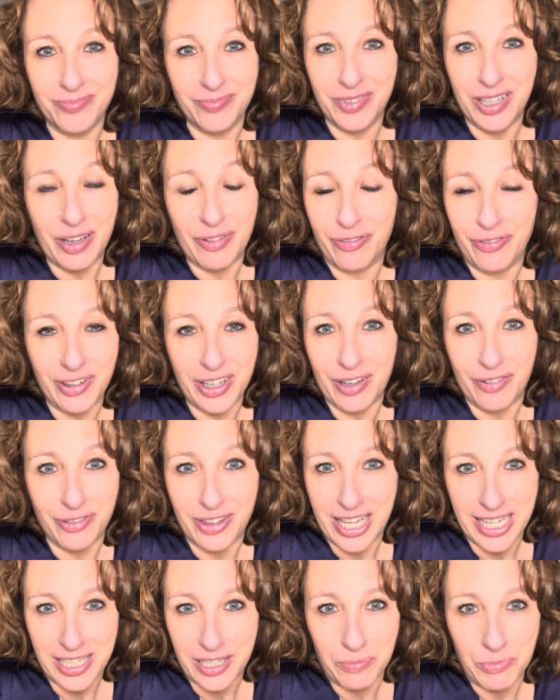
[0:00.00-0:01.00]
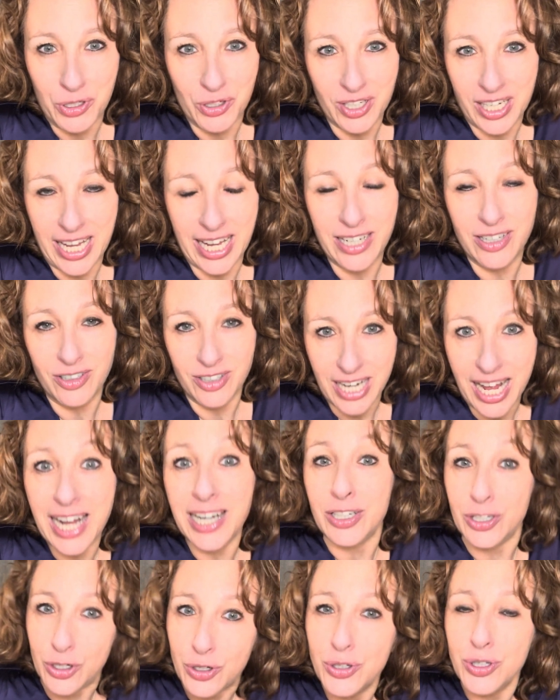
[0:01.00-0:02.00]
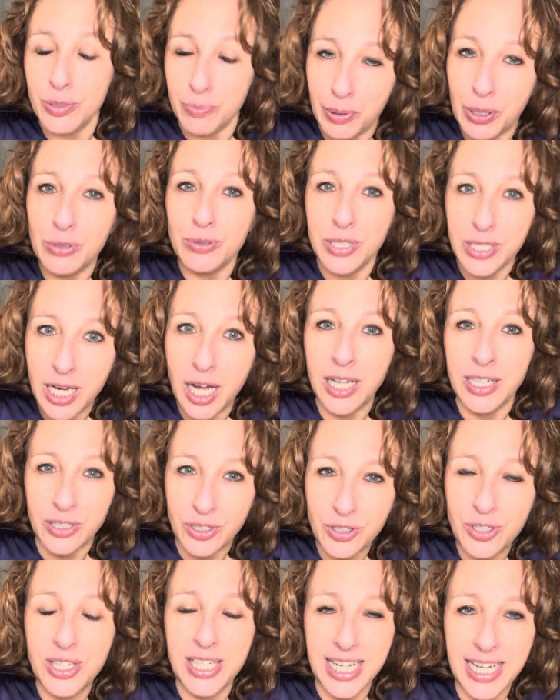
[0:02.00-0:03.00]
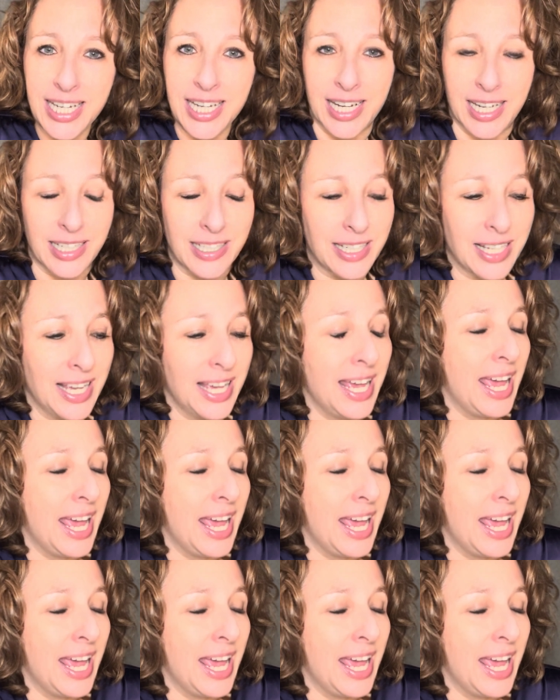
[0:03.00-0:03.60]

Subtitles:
if they communicate or not. You're supposed to understand.